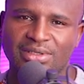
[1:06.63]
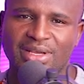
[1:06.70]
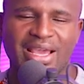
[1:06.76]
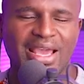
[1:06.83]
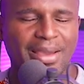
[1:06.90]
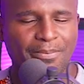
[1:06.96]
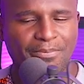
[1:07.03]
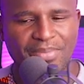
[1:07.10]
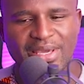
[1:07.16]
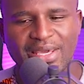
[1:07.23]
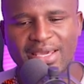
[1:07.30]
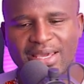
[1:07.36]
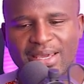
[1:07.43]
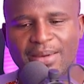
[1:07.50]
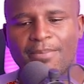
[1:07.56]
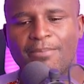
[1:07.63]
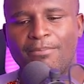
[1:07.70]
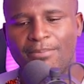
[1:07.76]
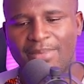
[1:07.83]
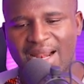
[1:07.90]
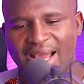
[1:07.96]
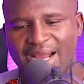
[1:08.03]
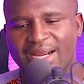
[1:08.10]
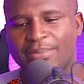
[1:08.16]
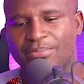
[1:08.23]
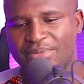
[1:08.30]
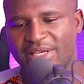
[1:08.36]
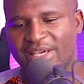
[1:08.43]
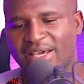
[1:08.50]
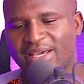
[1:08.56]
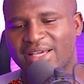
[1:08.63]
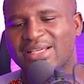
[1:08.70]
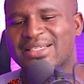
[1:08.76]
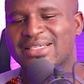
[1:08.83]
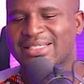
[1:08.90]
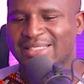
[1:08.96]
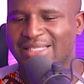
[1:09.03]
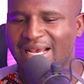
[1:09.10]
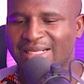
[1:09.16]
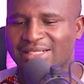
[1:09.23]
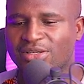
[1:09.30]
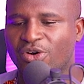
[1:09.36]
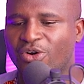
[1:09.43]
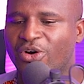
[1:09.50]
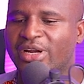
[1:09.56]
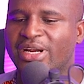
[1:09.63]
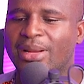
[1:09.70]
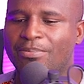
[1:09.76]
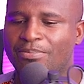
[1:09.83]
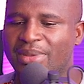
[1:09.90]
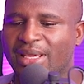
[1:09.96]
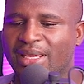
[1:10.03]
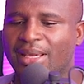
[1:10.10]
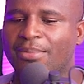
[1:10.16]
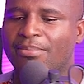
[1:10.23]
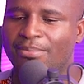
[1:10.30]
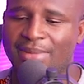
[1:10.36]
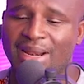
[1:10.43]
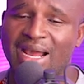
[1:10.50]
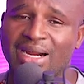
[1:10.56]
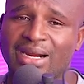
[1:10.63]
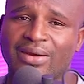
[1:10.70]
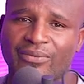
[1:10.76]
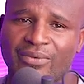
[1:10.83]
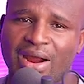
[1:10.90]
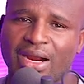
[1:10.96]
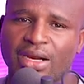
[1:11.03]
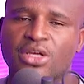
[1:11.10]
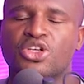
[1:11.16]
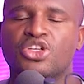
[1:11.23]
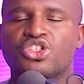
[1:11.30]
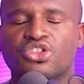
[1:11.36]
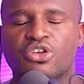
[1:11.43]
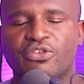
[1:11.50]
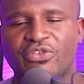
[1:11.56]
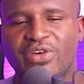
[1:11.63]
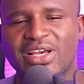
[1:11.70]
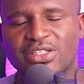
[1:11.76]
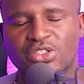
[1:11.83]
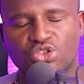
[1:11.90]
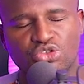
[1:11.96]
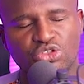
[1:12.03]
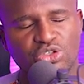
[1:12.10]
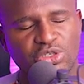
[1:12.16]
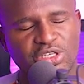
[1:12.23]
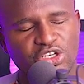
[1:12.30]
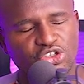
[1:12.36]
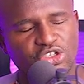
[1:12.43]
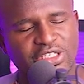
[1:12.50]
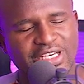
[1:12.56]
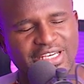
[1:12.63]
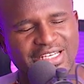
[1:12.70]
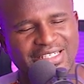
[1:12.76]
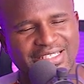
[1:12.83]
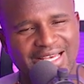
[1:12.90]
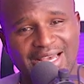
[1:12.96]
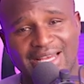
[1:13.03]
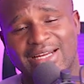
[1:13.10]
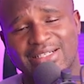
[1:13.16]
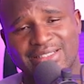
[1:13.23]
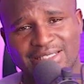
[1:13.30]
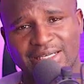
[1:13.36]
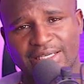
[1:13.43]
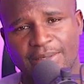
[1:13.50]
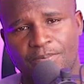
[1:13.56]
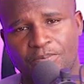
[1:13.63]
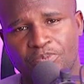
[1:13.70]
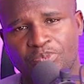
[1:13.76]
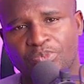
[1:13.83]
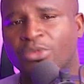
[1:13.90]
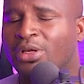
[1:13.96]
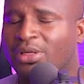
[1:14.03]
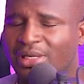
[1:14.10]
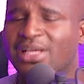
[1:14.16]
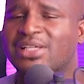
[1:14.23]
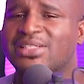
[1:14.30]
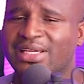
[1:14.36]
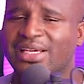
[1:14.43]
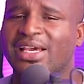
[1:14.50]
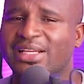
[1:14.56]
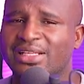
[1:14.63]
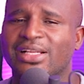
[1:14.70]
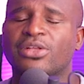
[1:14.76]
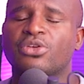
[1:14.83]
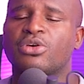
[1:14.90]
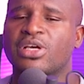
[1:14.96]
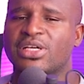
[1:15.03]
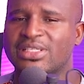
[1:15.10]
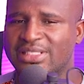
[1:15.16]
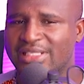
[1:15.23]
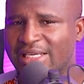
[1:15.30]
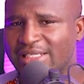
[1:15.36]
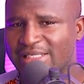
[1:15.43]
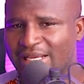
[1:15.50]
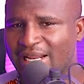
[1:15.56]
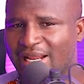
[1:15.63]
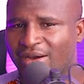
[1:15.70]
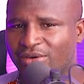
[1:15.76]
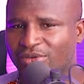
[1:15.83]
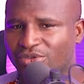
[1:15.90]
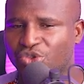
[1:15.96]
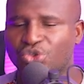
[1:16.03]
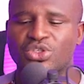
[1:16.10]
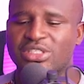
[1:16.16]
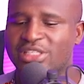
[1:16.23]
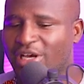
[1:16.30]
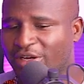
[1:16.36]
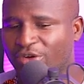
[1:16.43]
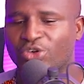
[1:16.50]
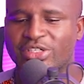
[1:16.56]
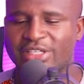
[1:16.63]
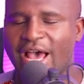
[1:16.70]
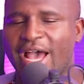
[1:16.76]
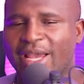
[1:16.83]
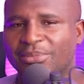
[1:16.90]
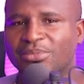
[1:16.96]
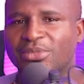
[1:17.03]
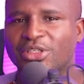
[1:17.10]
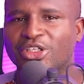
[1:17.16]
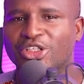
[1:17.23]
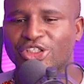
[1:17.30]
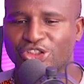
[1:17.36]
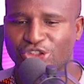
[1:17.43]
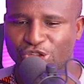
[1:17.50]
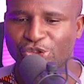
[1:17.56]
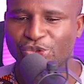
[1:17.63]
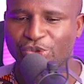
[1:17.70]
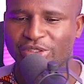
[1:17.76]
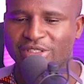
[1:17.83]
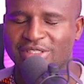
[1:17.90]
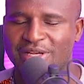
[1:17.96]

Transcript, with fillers: A big black bear sat on a big black rug. So first you, you need to take it silently. Then secondly, you can say it aloud. So it's that your time to do it.